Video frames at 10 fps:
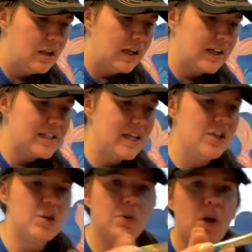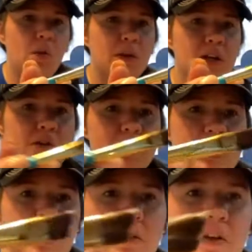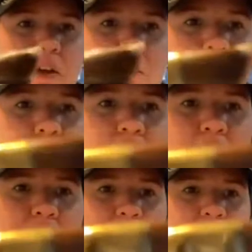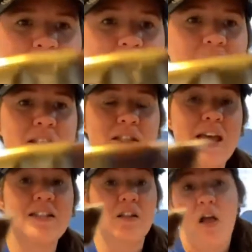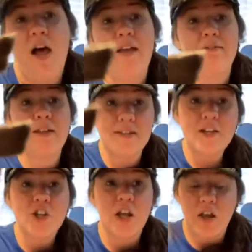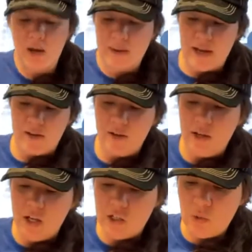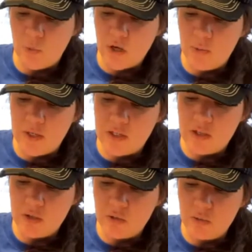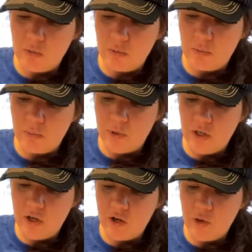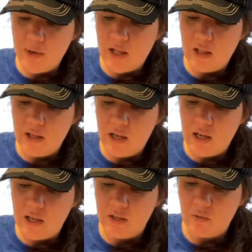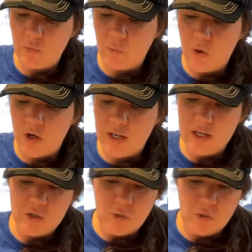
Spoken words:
Like I said, you were only using, I don't even know if that's a lot. That's actually a lot of paint. So we're going to put it on our palette and work it into